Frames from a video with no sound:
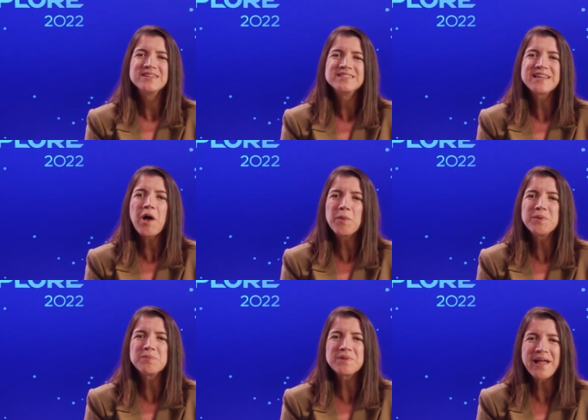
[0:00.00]
To help
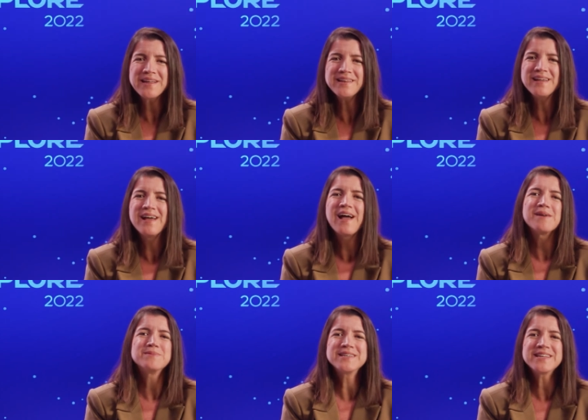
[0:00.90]
you plan,
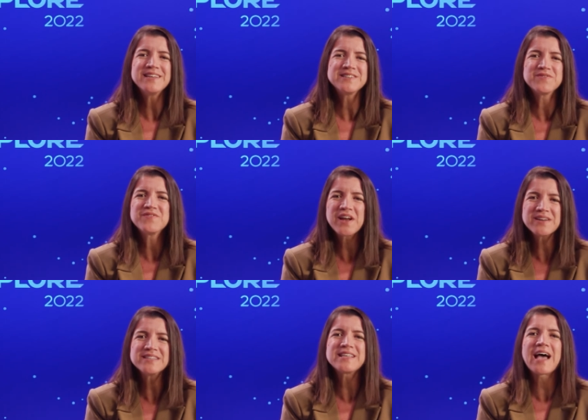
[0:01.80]
I'm digging into
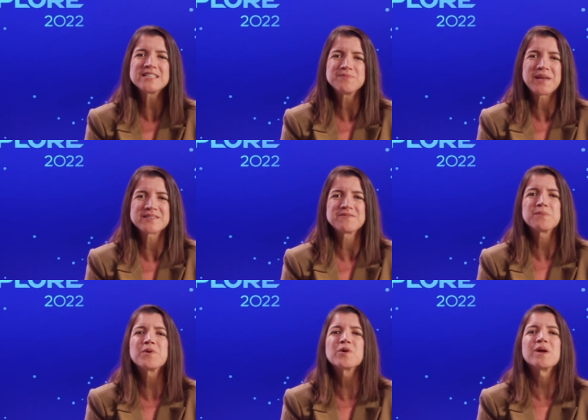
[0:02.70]
various aspects of the
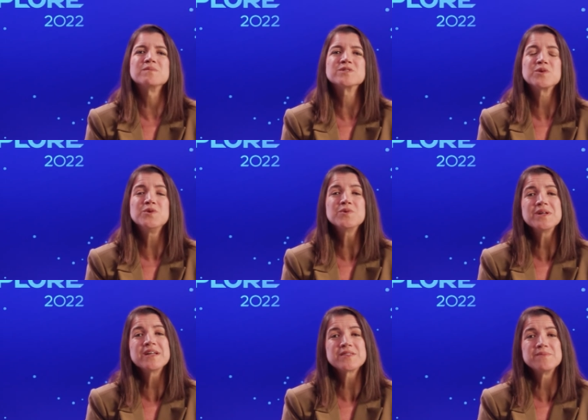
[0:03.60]
program so you
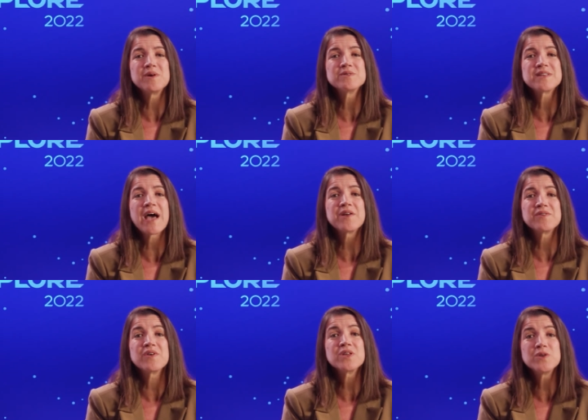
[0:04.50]
can get the most out
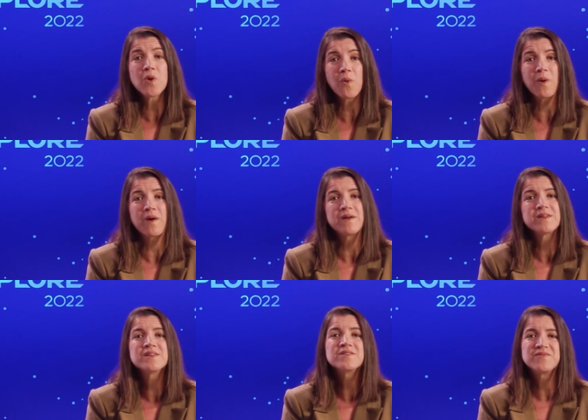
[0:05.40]
of your
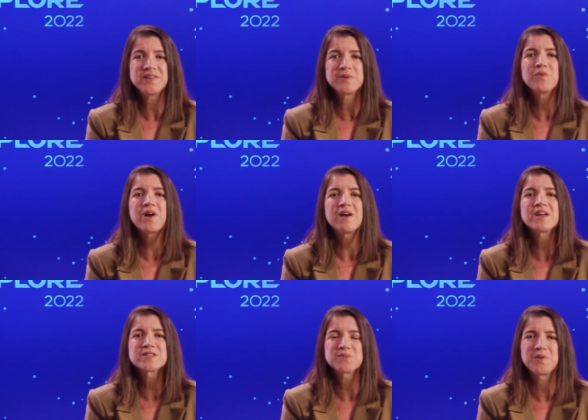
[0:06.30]
VMware
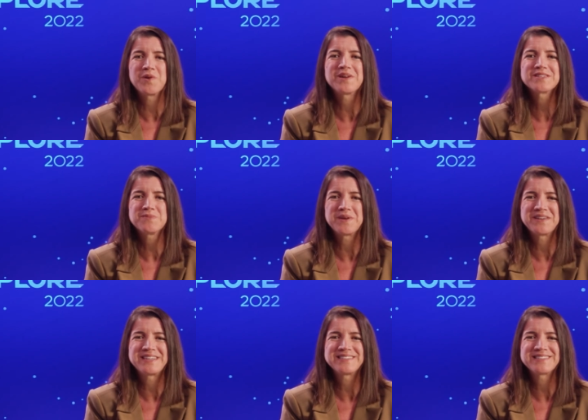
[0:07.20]
Explore
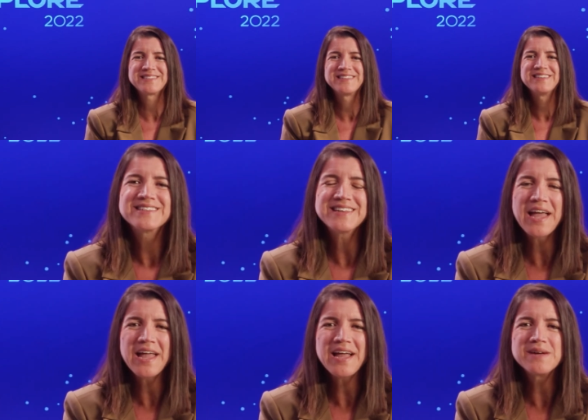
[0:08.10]
experience.
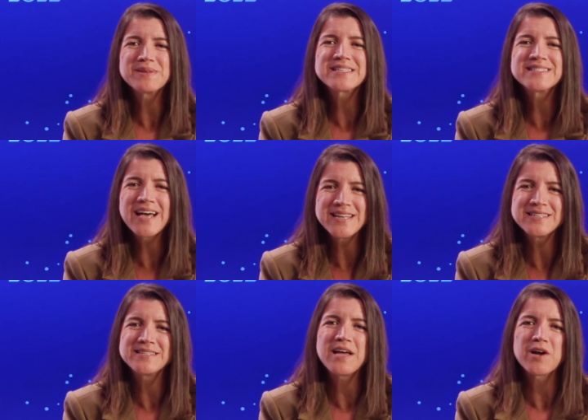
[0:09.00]
Today, I'm excited
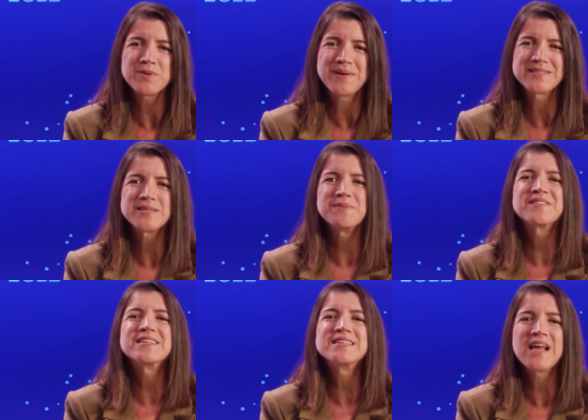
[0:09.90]
to talk about some of
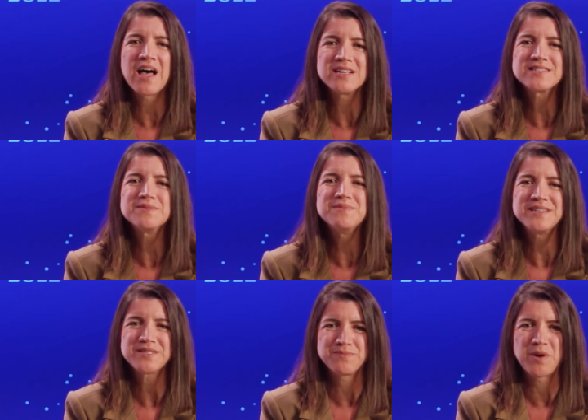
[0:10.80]
the not to
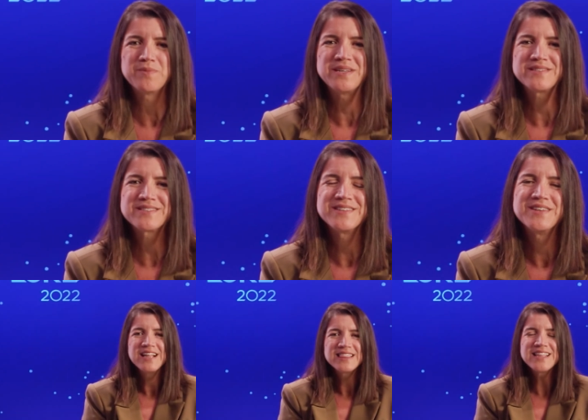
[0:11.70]
miss moments.
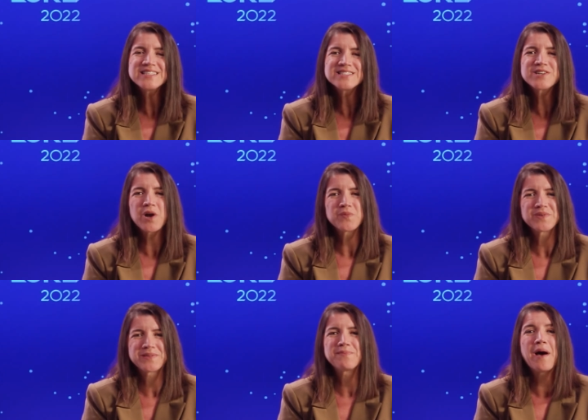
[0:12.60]
Let's start
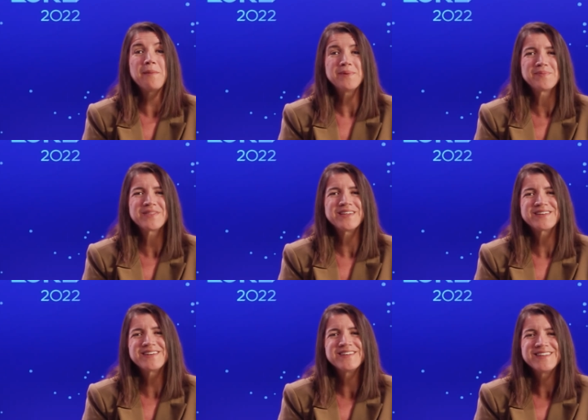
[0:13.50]
with the pop-up theater.